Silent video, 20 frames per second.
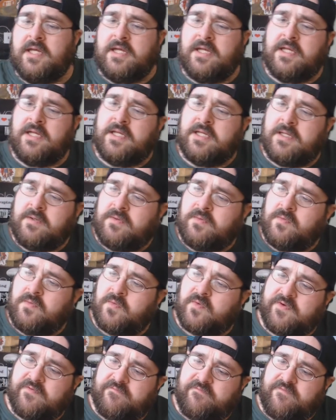
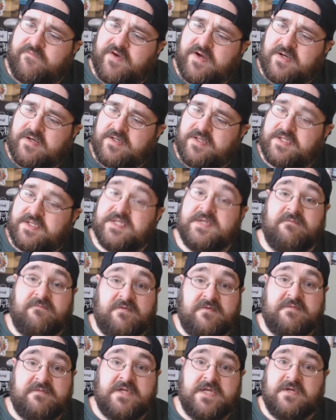and we're going to fire this at
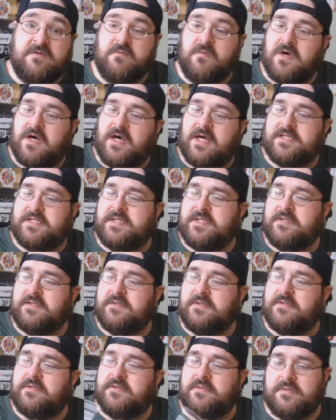15
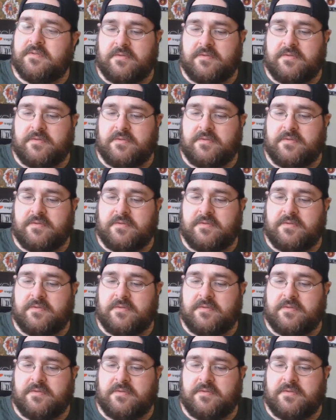watts.